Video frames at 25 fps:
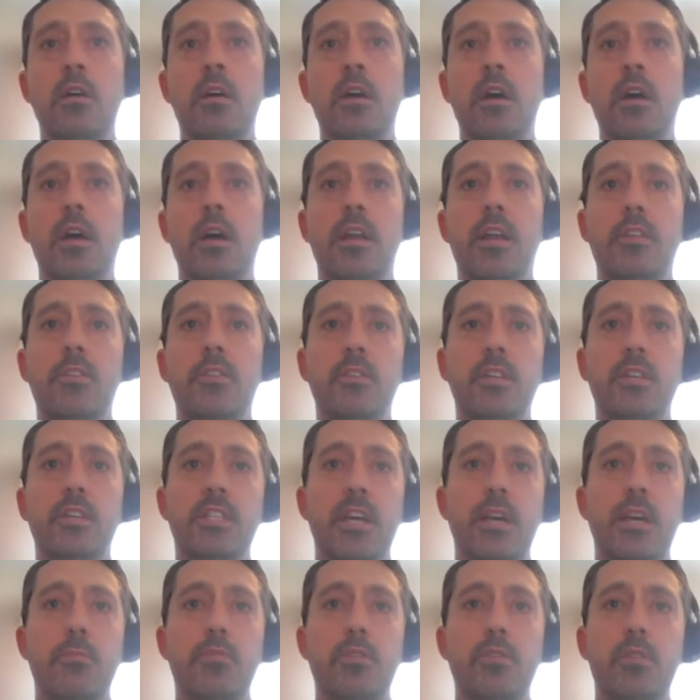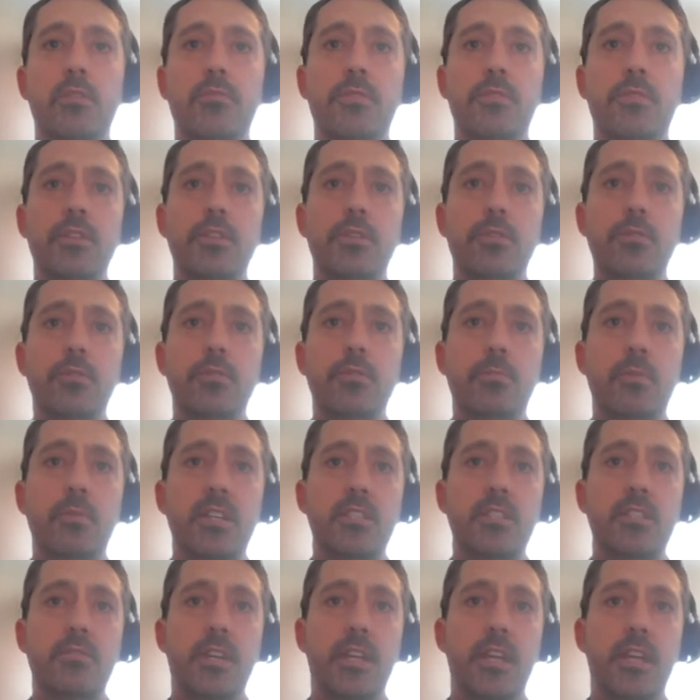Another example of the dual
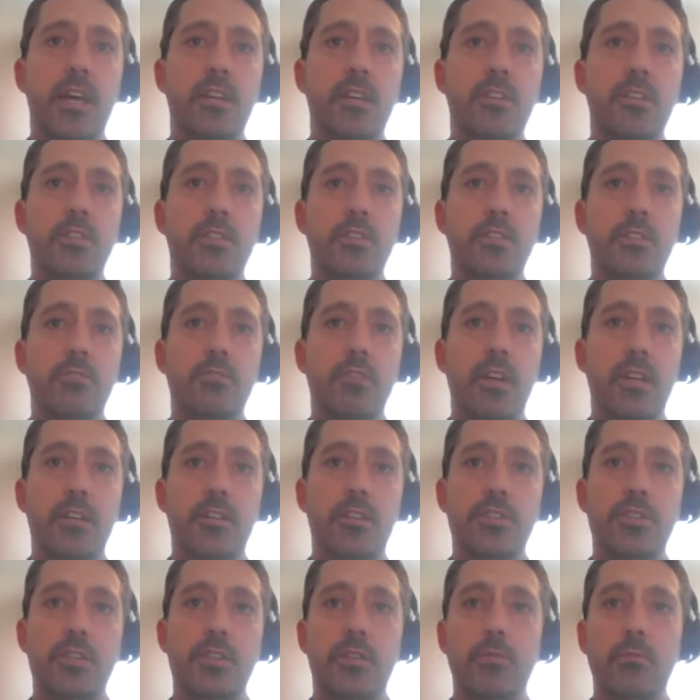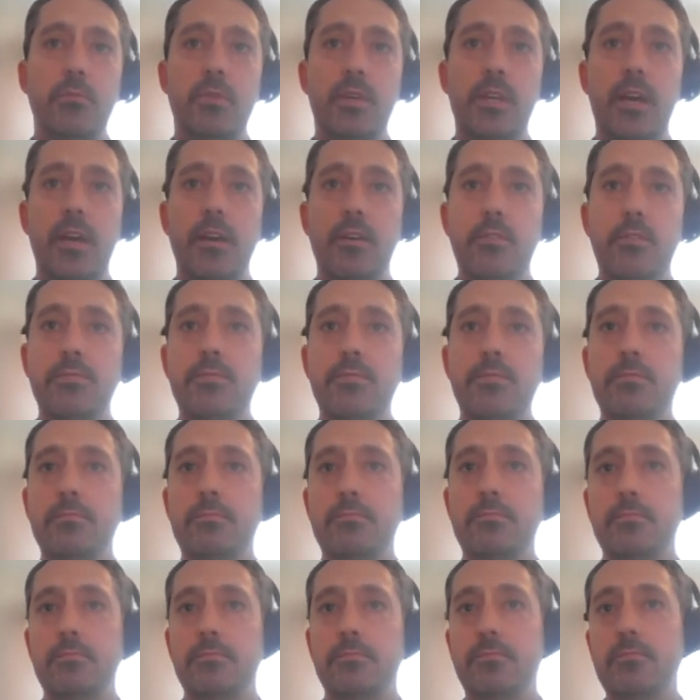specification strategy that we have
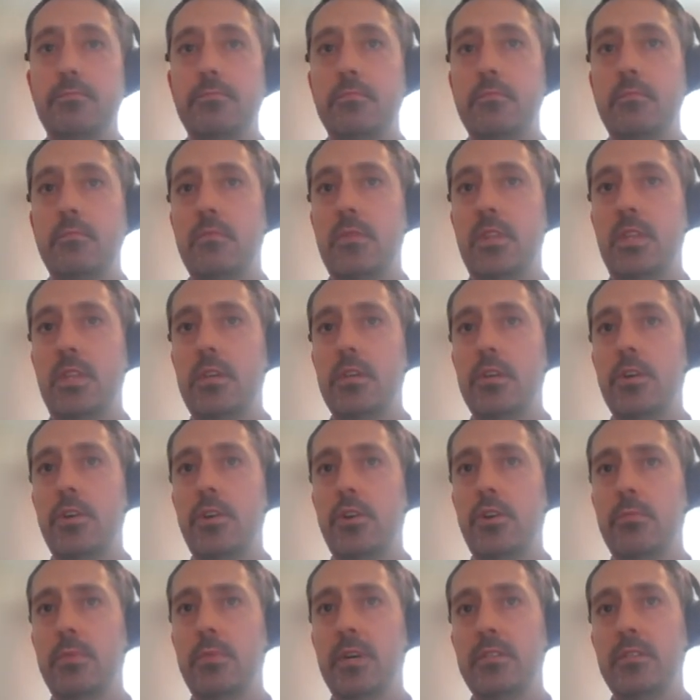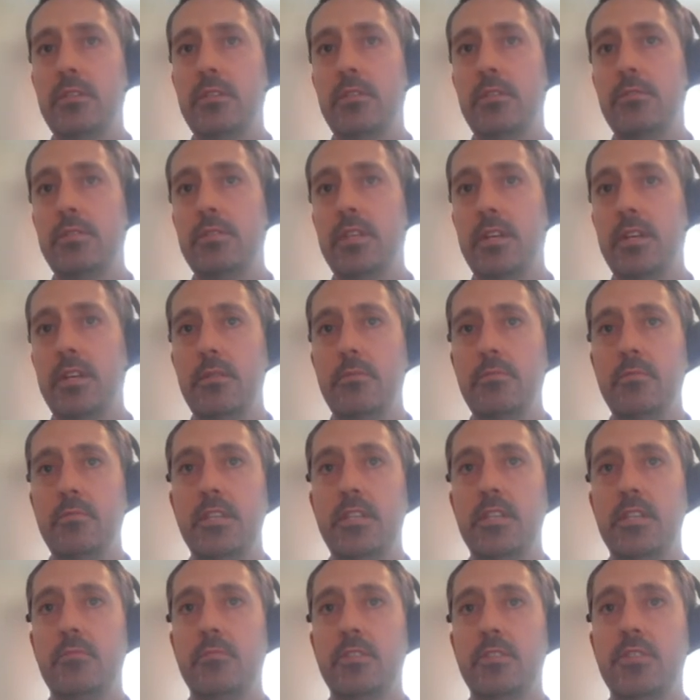can also be
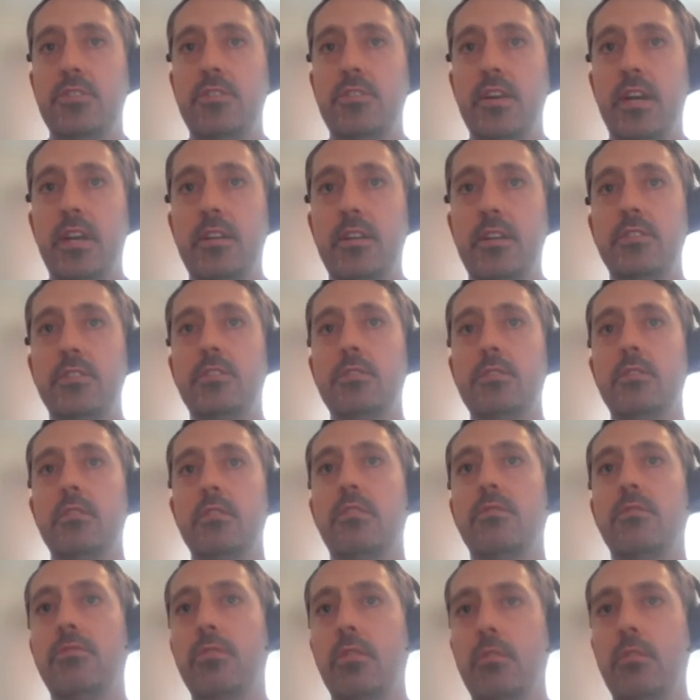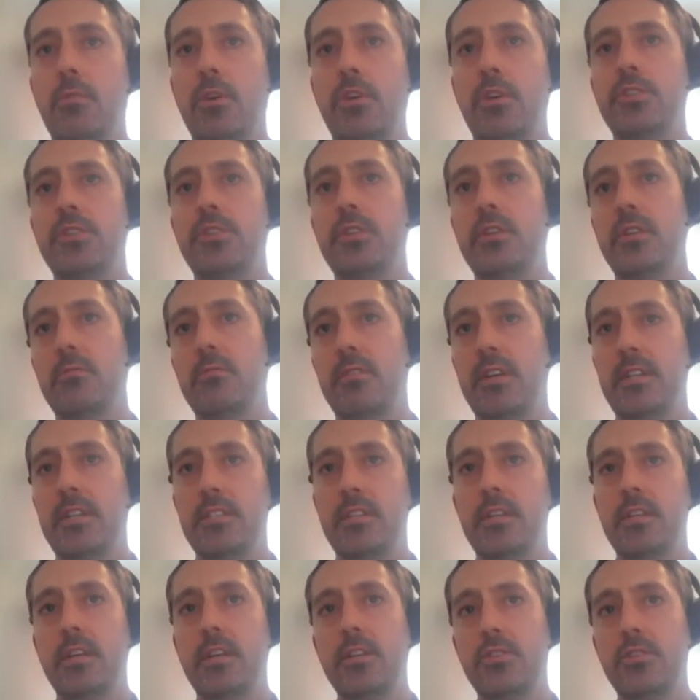demonstrated for a modular
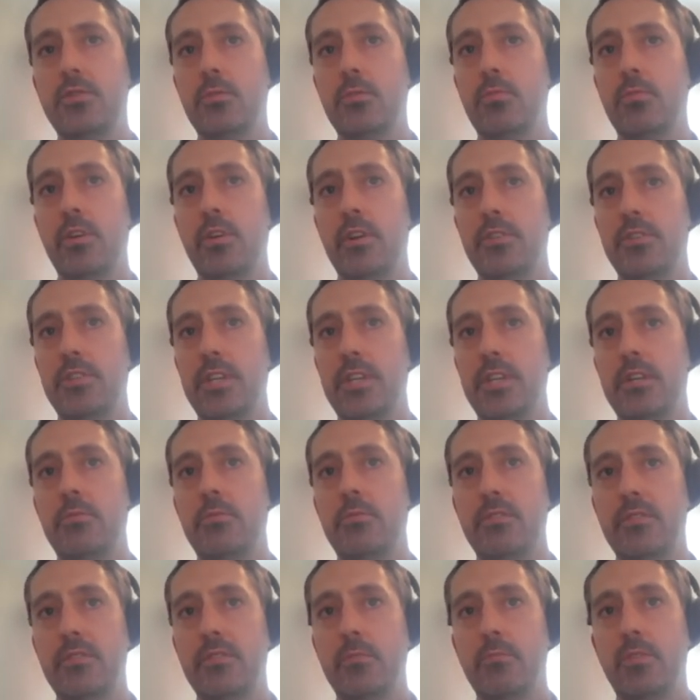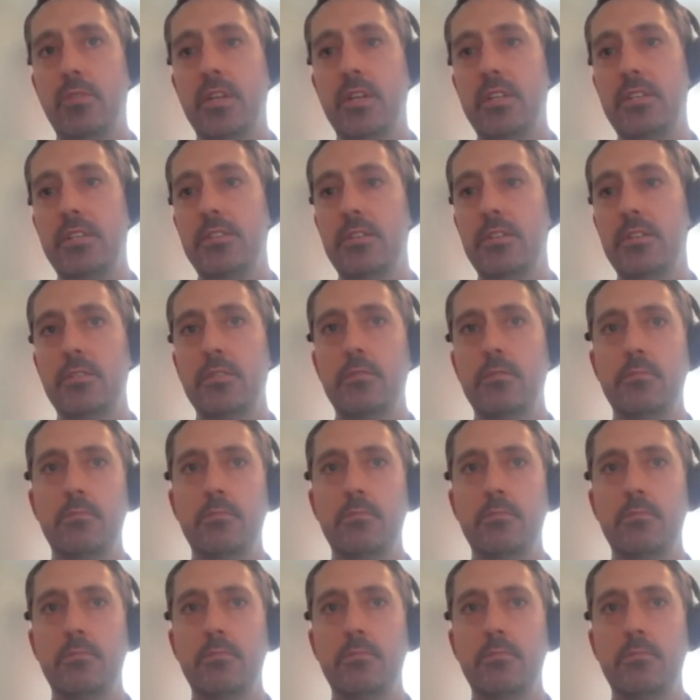residential project we've completed.